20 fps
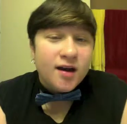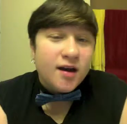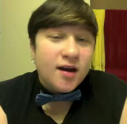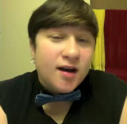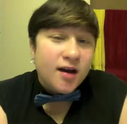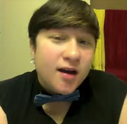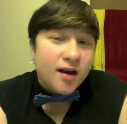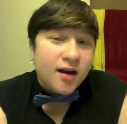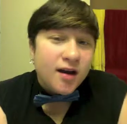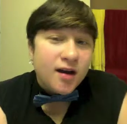
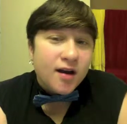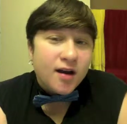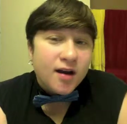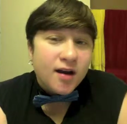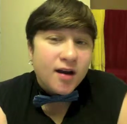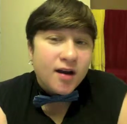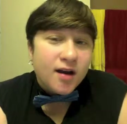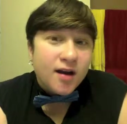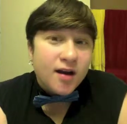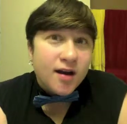
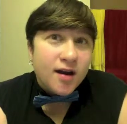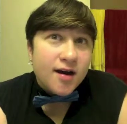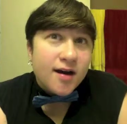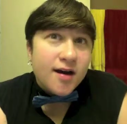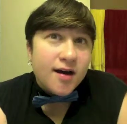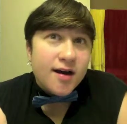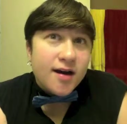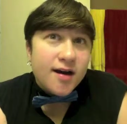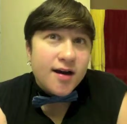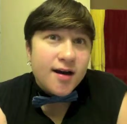
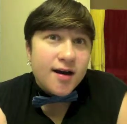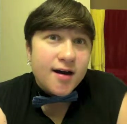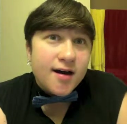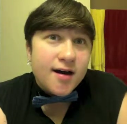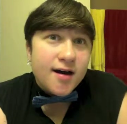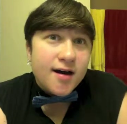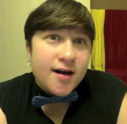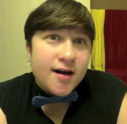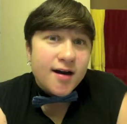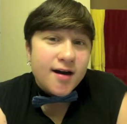
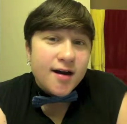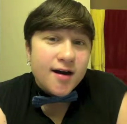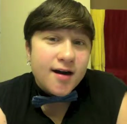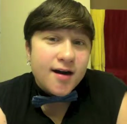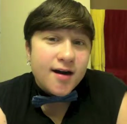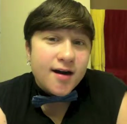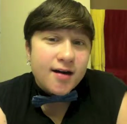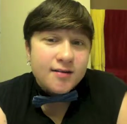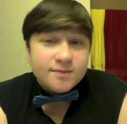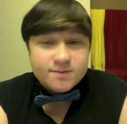
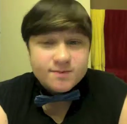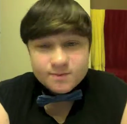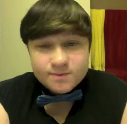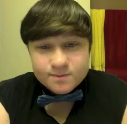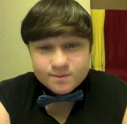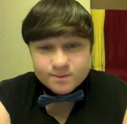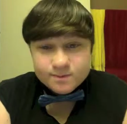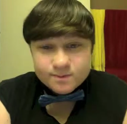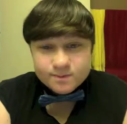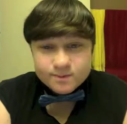
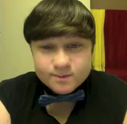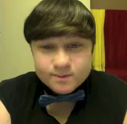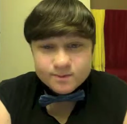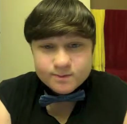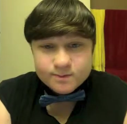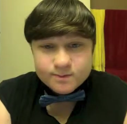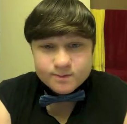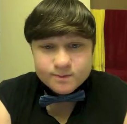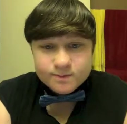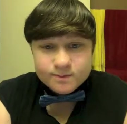
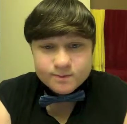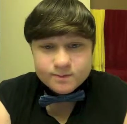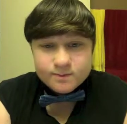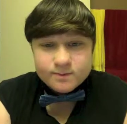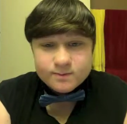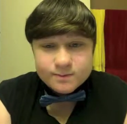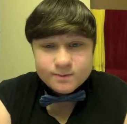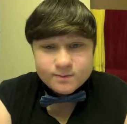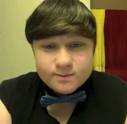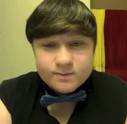
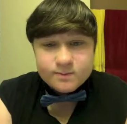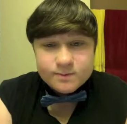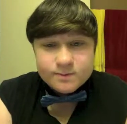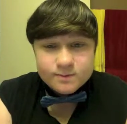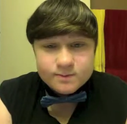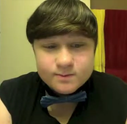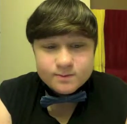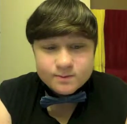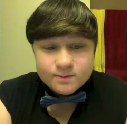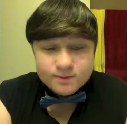
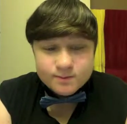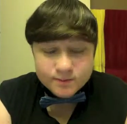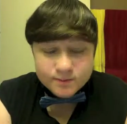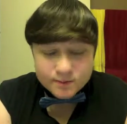No one is speaking in this clip.